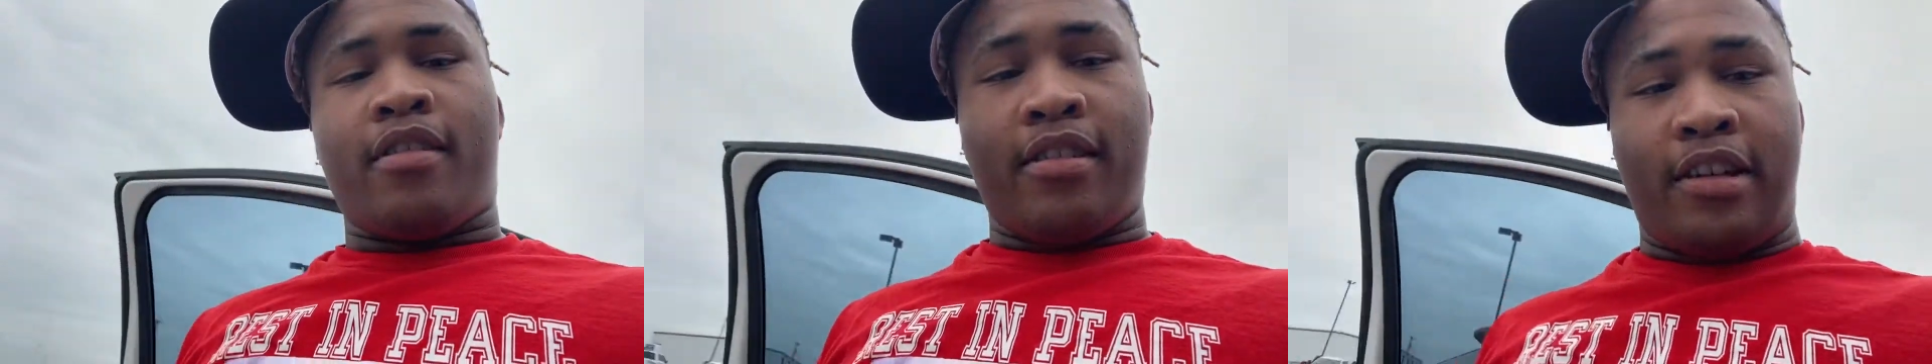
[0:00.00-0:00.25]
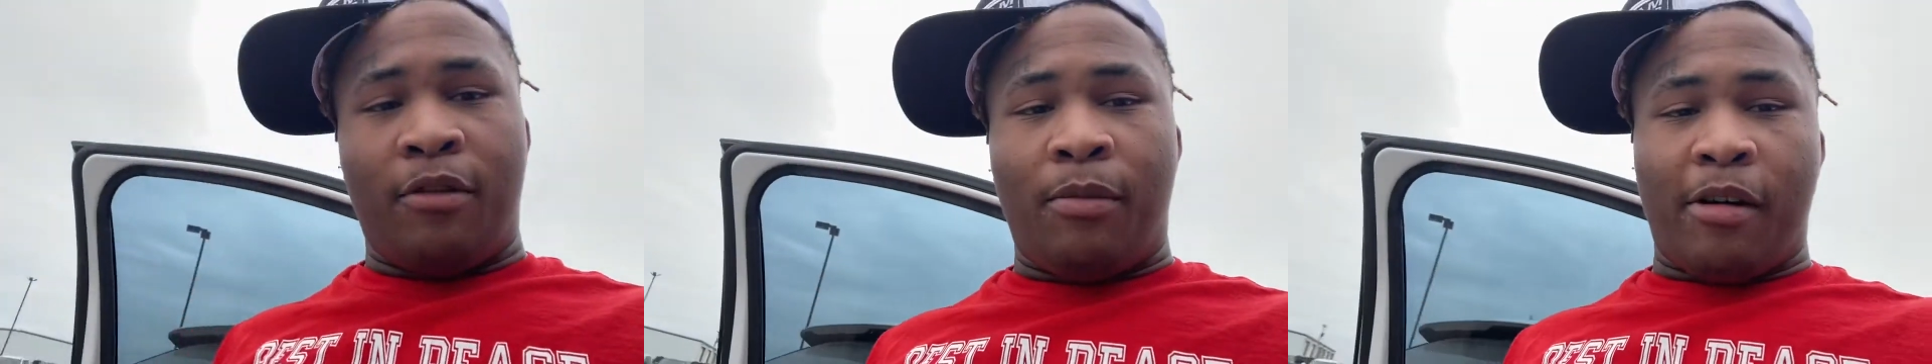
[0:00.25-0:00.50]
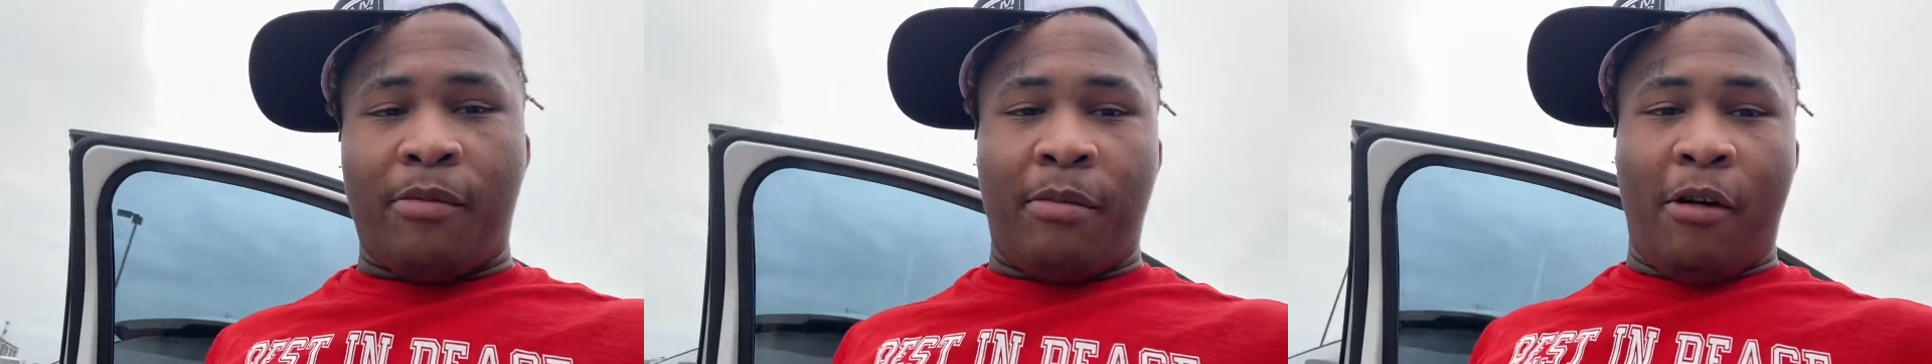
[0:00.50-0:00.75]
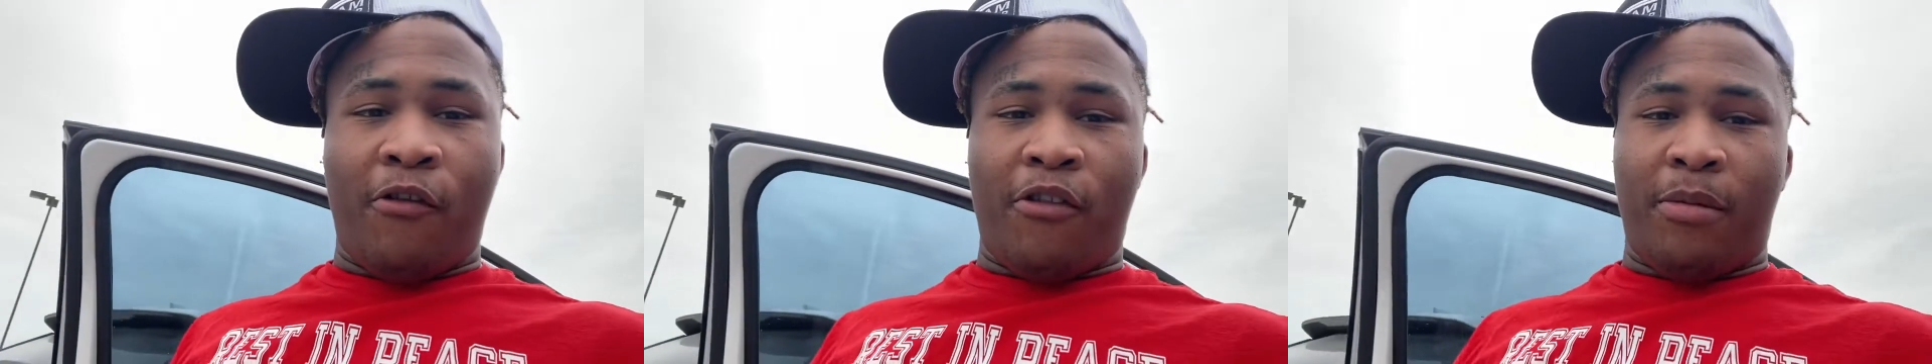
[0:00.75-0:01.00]
You probably gonna put
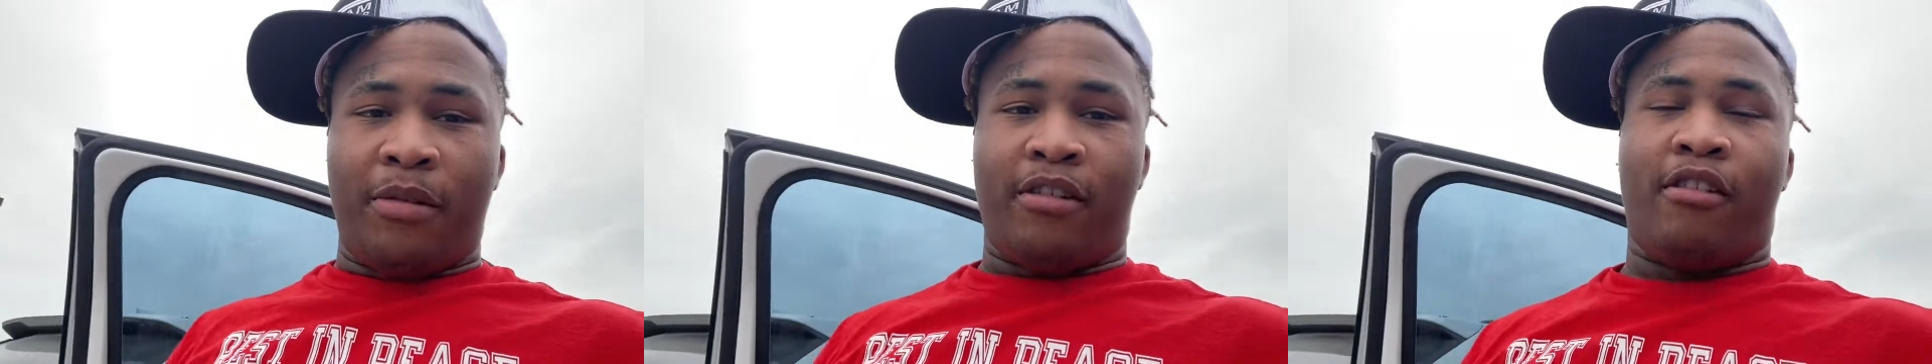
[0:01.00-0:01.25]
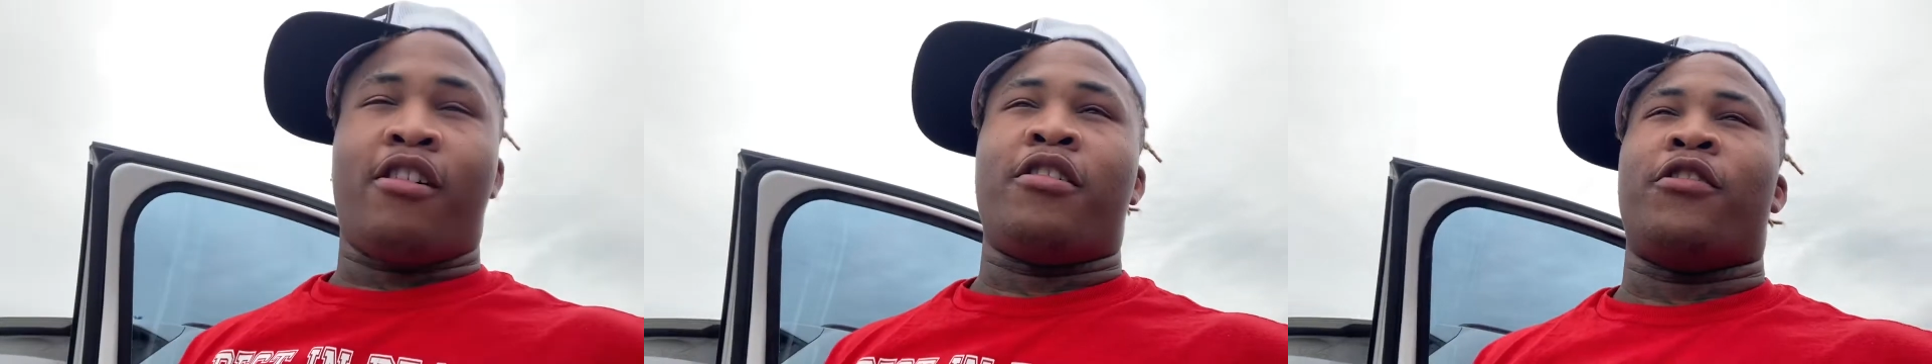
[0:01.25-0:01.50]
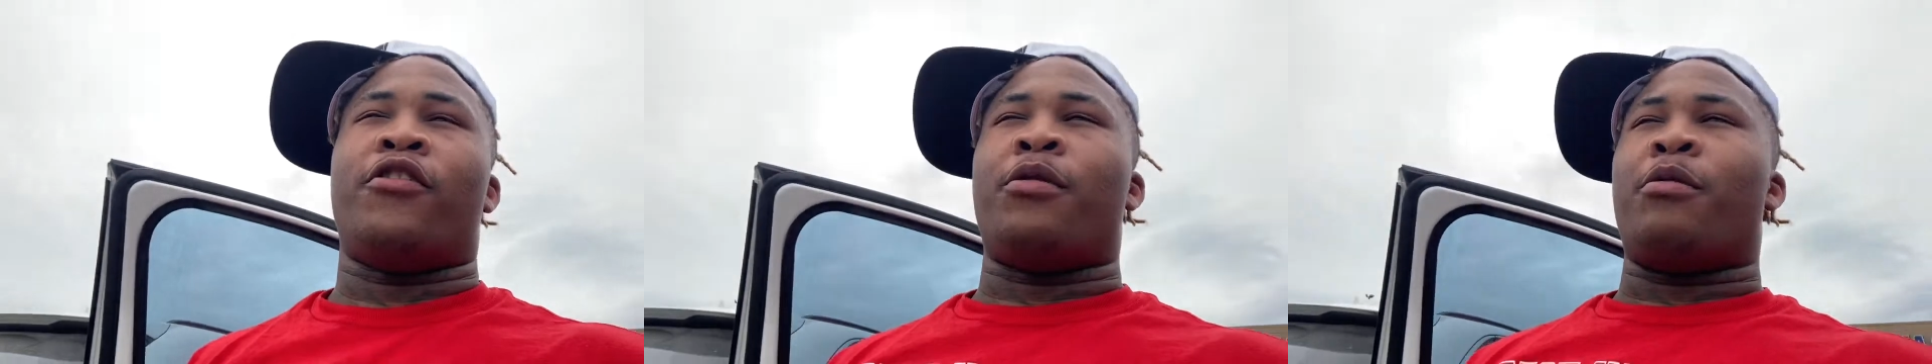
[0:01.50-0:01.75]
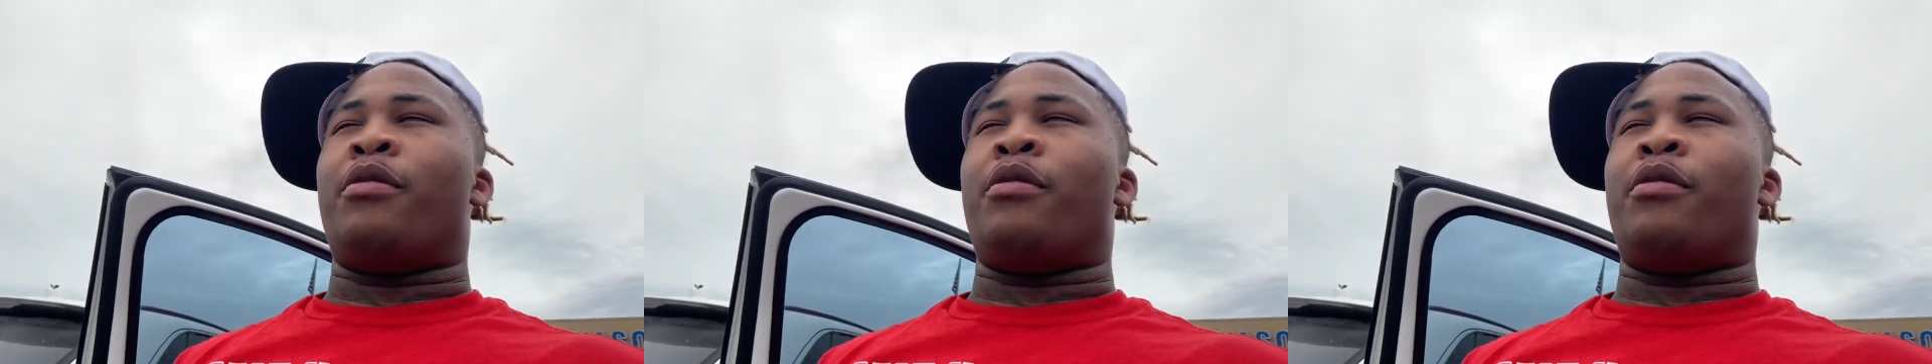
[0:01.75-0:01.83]
both of them in the car. You feel me?